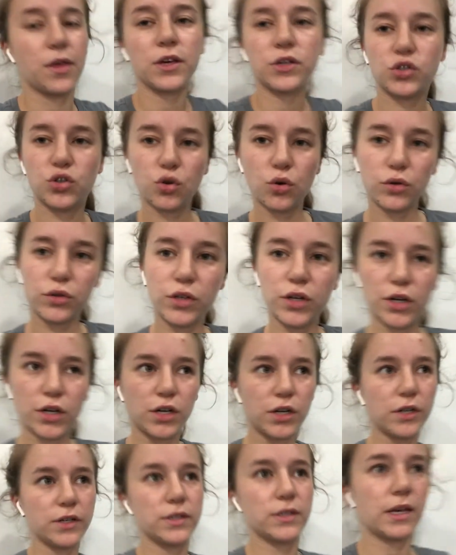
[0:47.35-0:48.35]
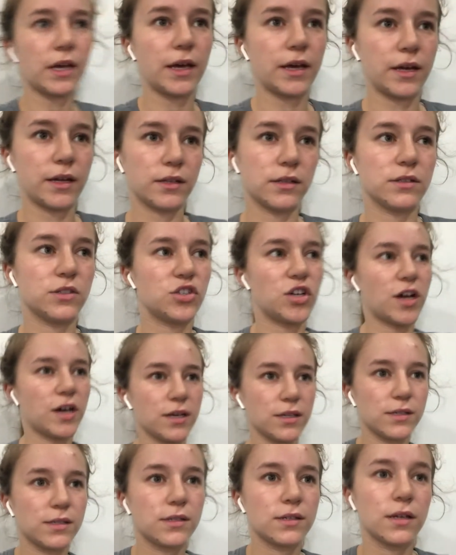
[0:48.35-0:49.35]
shoulders and
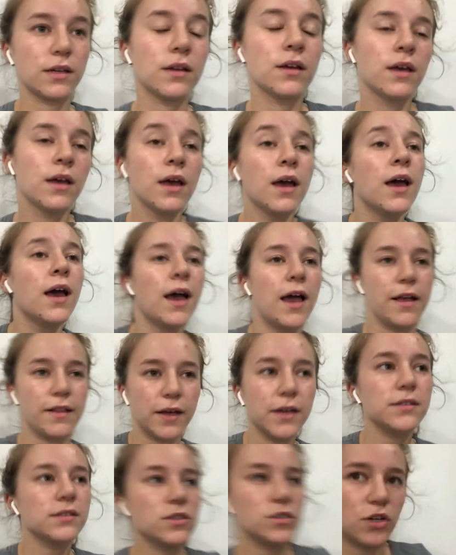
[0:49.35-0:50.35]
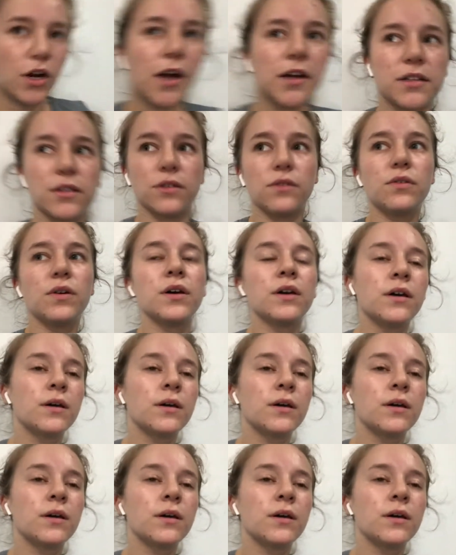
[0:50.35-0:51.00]
chest, and that's attractive.